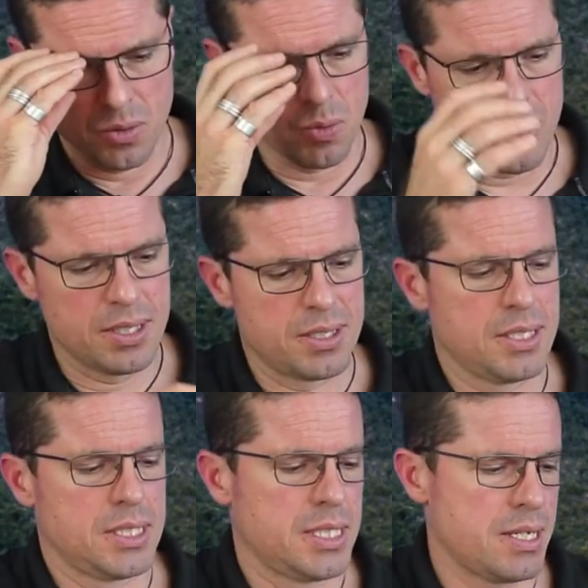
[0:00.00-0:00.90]
with
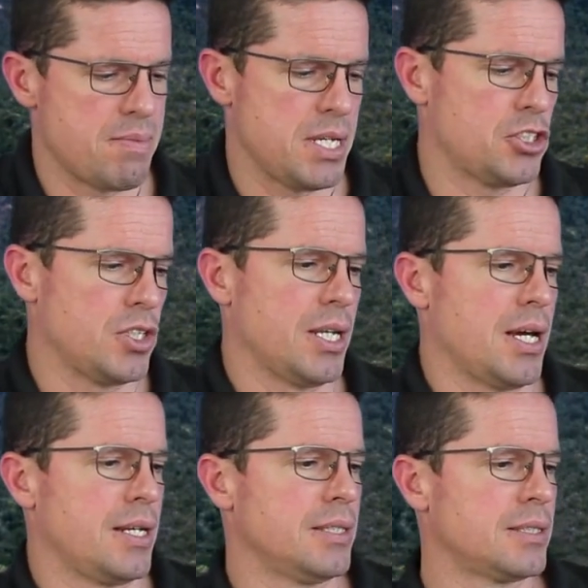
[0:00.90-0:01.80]
sedimentary
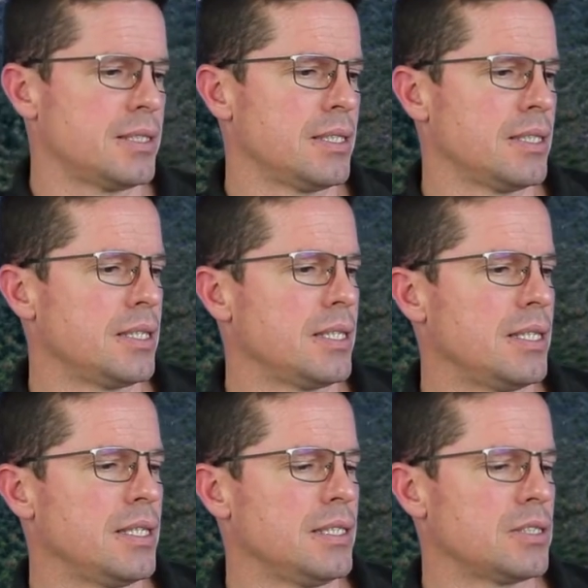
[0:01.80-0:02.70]
layers
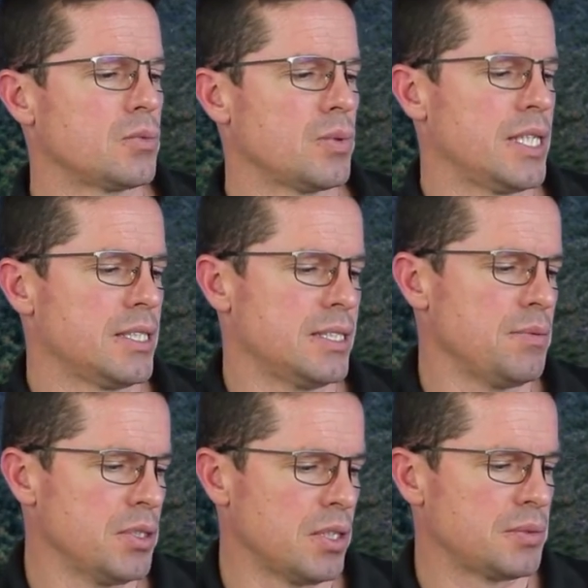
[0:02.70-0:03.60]
is we can
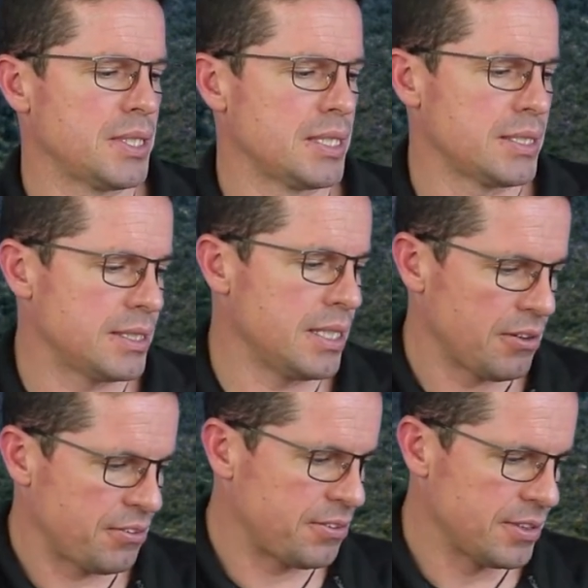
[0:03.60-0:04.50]
sometimes get
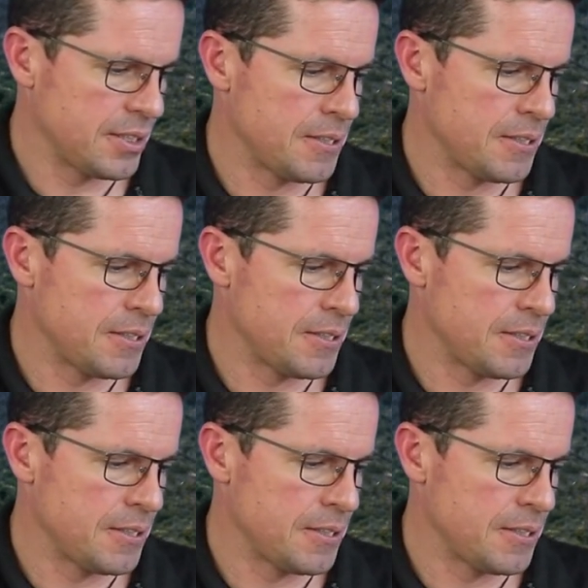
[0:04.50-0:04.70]
stuff